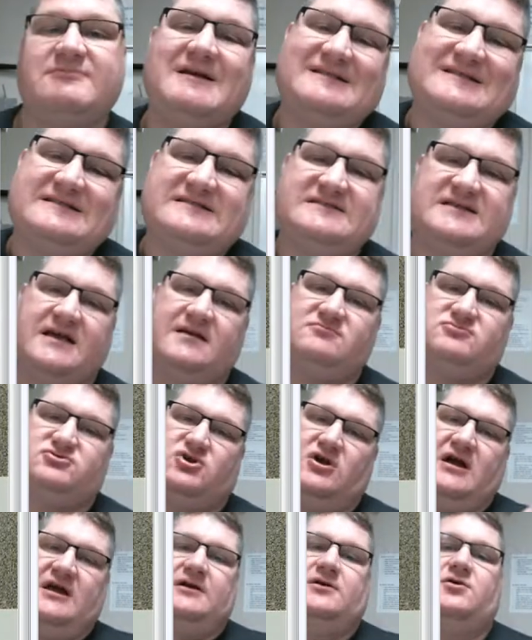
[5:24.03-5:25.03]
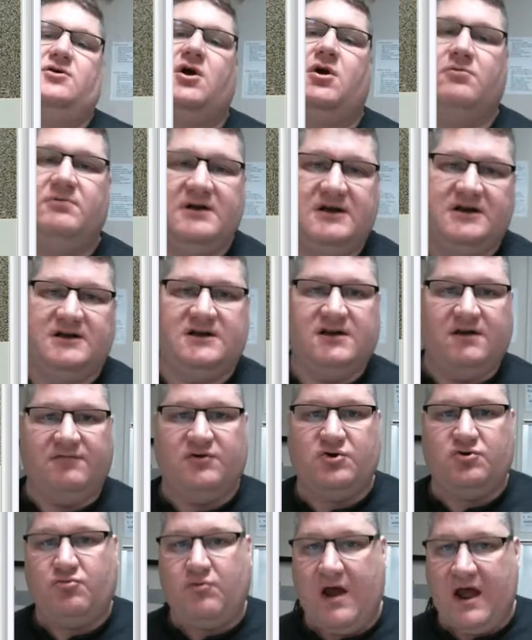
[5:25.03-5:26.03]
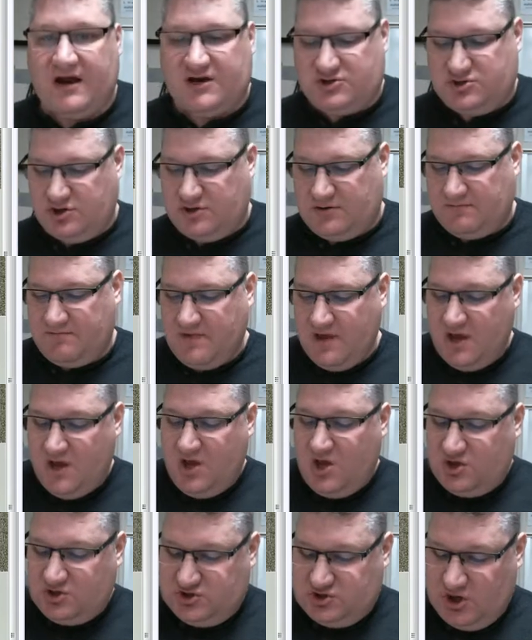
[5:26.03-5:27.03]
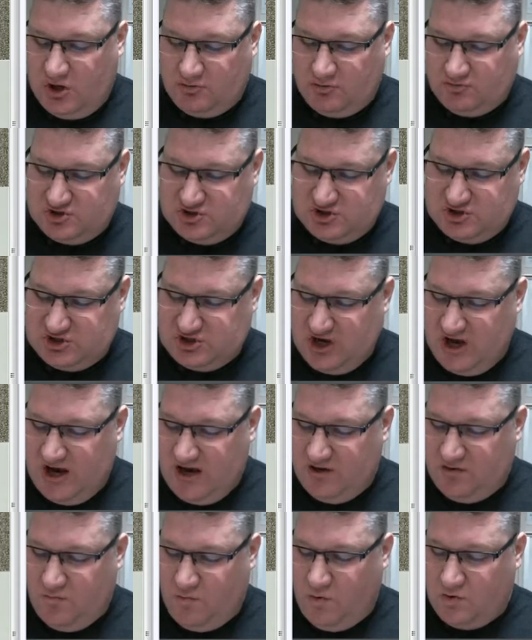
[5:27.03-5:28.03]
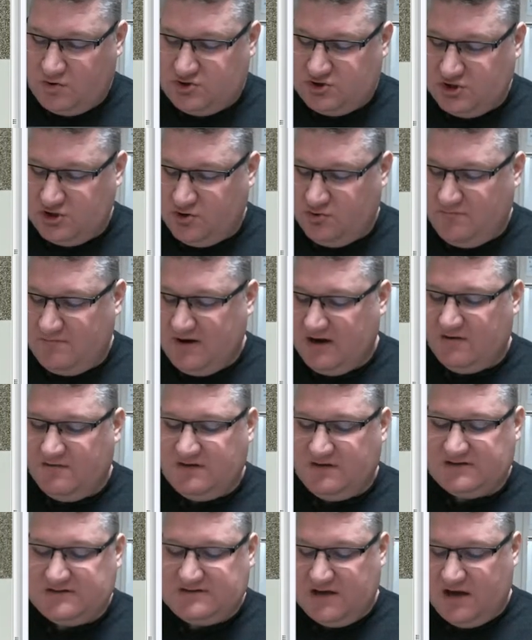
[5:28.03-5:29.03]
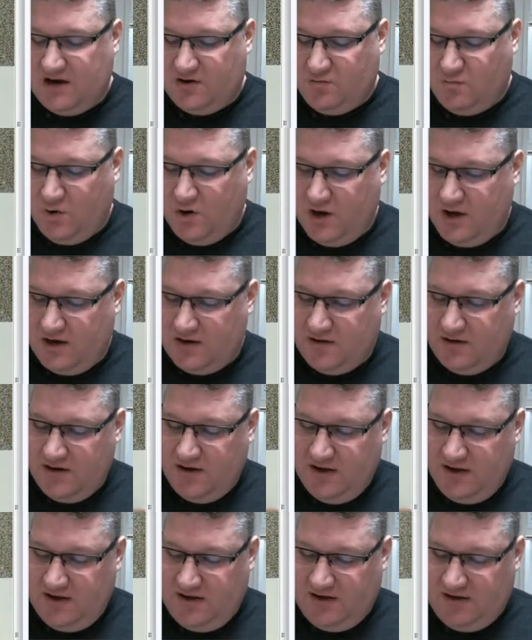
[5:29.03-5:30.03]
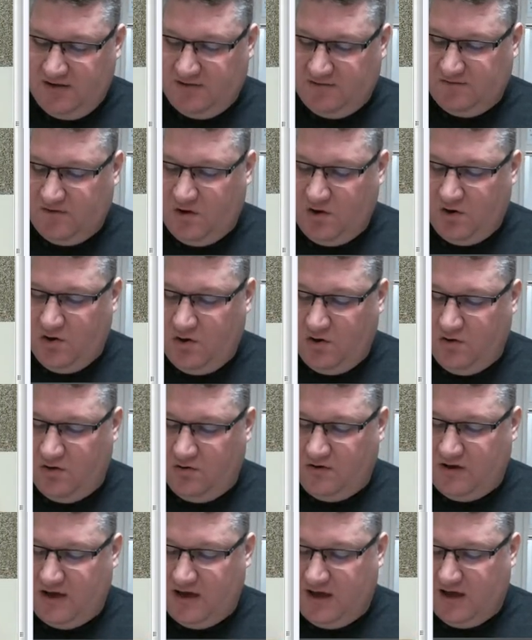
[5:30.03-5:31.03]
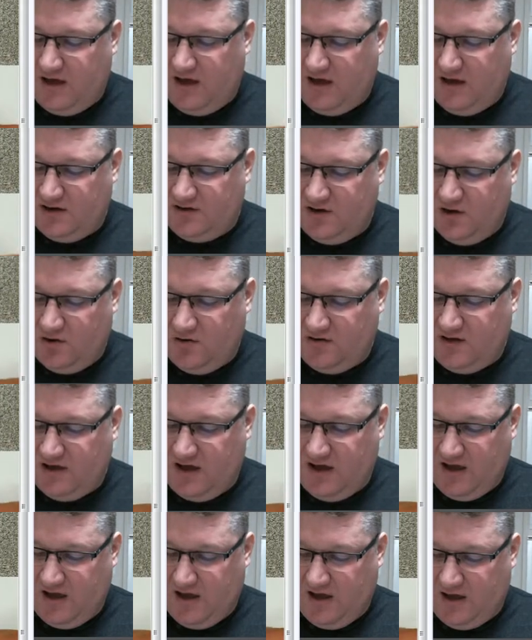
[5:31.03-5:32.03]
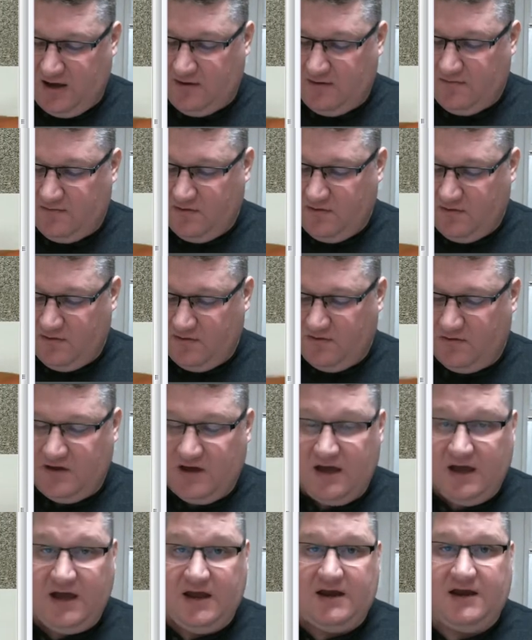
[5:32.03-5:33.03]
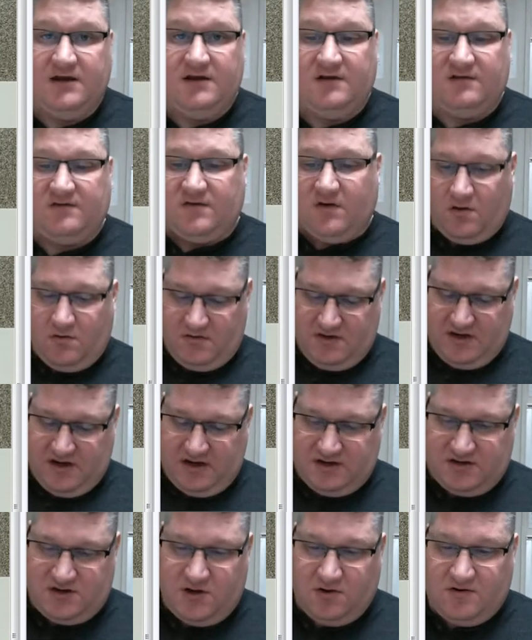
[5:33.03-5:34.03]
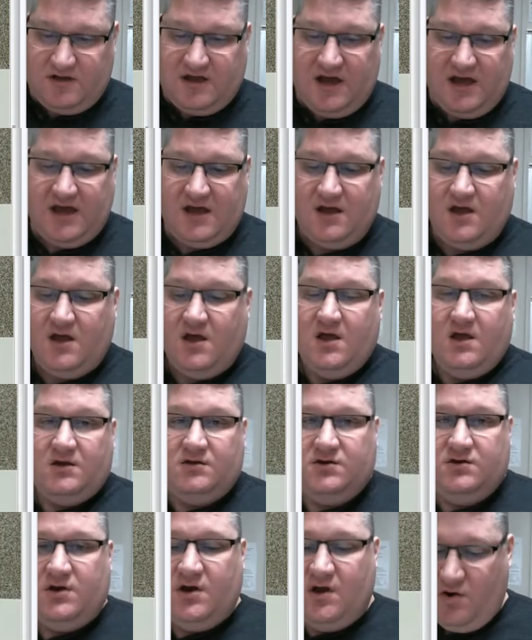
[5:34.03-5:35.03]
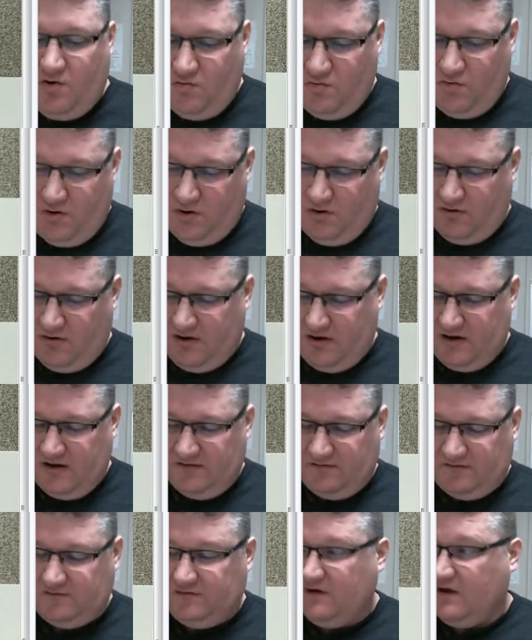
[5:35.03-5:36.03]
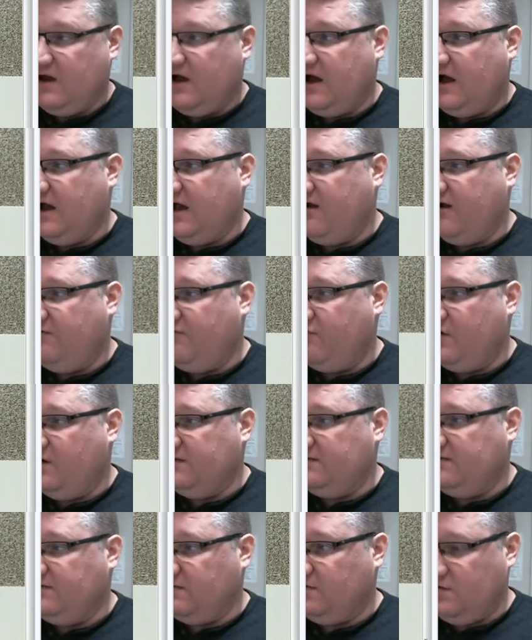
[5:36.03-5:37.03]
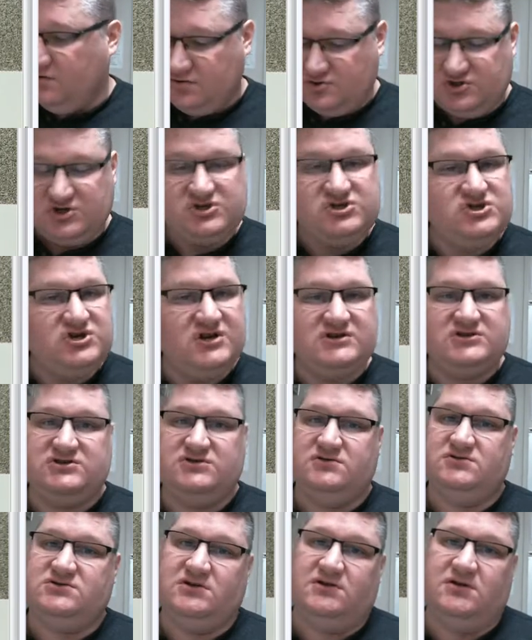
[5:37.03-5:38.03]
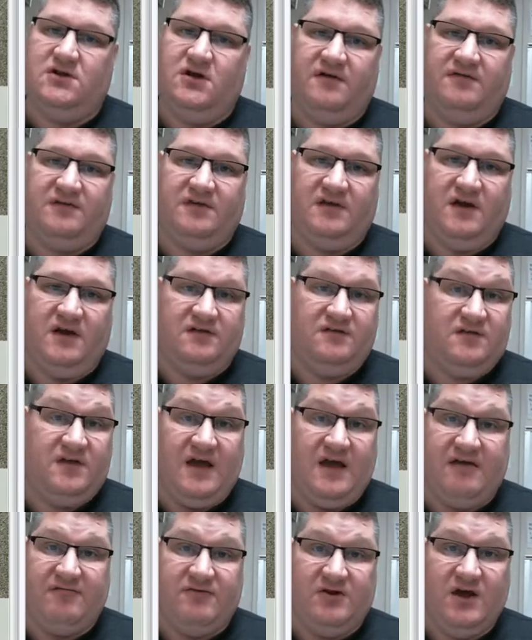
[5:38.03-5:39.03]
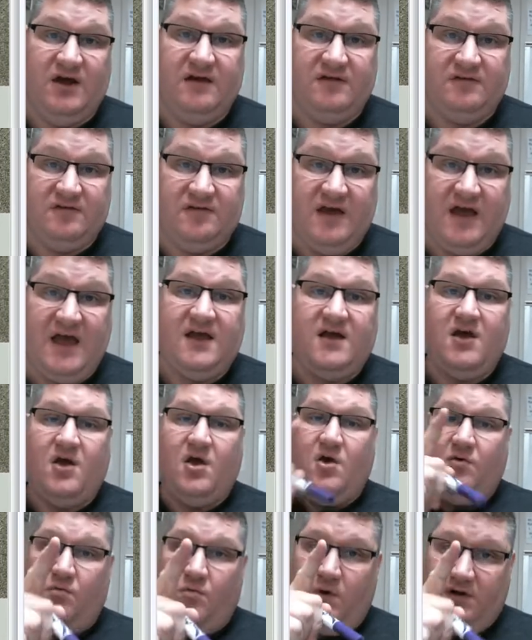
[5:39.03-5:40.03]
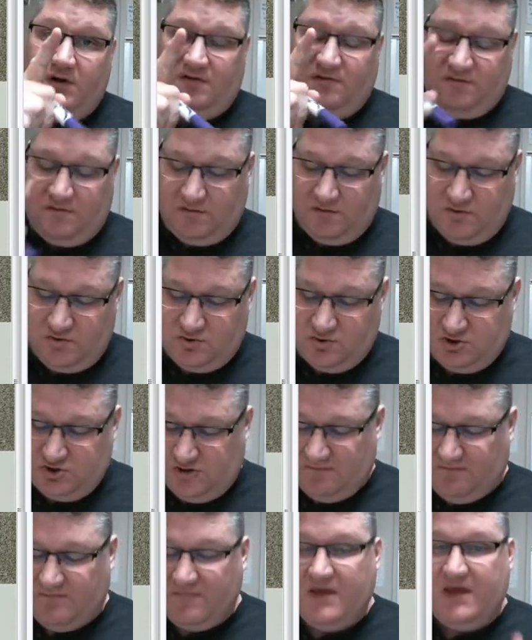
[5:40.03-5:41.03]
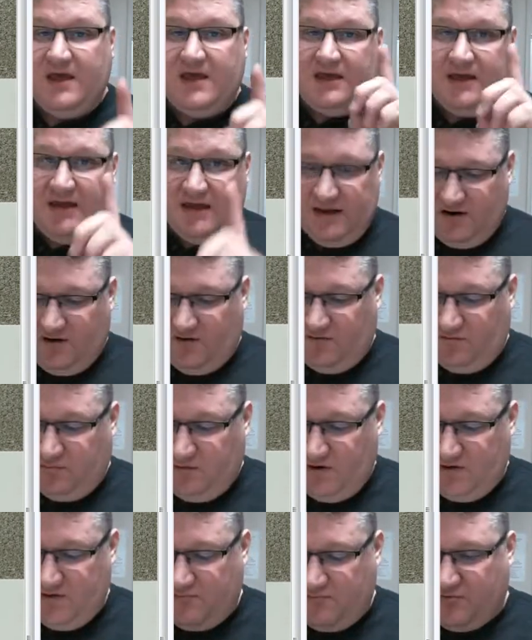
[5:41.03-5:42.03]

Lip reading: make the same triangle going in a different direction. So side two bigger than side one is okay doke. Okay, it is okay doke. No worries. I have one solution. Just use the law of sines and have a nice day. One solution. Here's where the